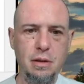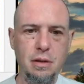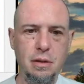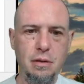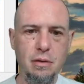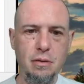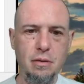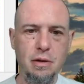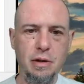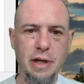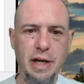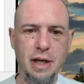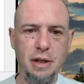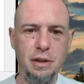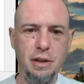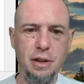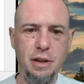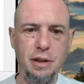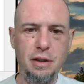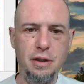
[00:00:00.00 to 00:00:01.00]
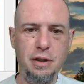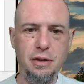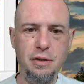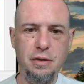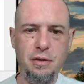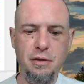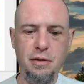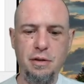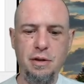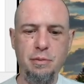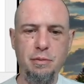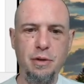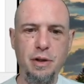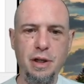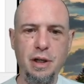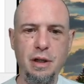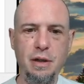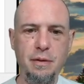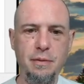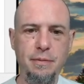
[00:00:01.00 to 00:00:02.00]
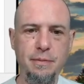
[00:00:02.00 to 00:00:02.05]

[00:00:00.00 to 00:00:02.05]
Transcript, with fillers: or actually just Spring,